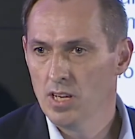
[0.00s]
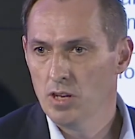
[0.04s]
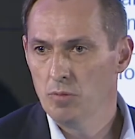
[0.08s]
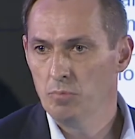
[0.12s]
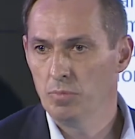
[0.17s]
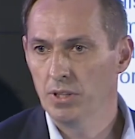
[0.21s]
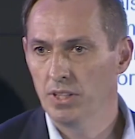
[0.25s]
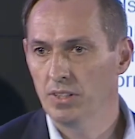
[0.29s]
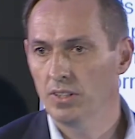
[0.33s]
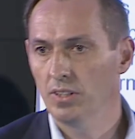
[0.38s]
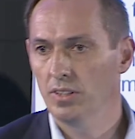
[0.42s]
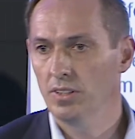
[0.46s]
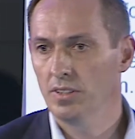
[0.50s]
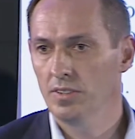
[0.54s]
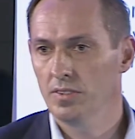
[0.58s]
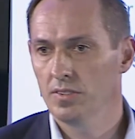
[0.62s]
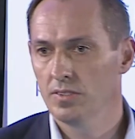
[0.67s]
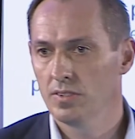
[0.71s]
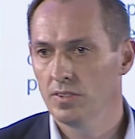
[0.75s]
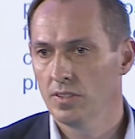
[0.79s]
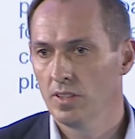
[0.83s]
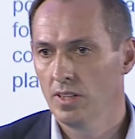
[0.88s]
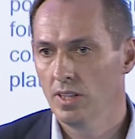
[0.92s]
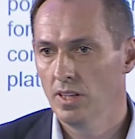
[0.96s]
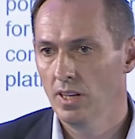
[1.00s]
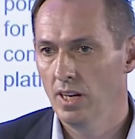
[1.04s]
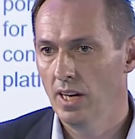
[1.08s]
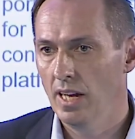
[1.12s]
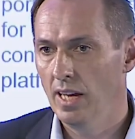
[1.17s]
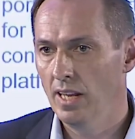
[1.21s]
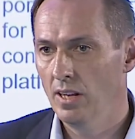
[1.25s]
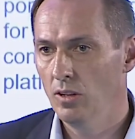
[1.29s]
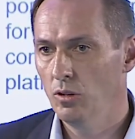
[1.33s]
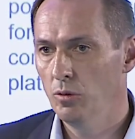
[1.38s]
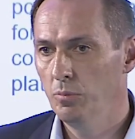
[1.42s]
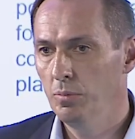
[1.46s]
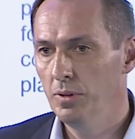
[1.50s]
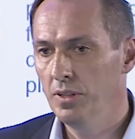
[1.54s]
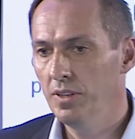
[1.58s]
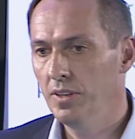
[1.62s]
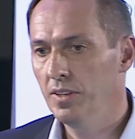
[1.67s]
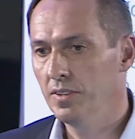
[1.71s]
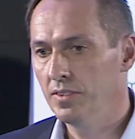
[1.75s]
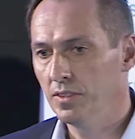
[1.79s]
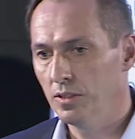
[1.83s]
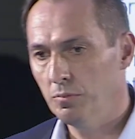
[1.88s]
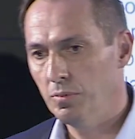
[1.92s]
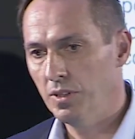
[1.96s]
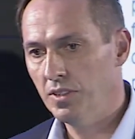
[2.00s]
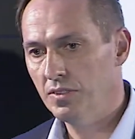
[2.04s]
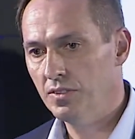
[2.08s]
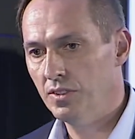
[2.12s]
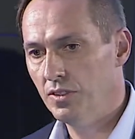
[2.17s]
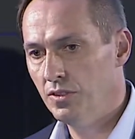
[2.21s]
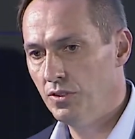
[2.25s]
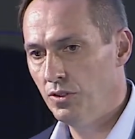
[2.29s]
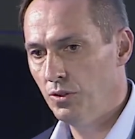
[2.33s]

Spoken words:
Because LOBs and business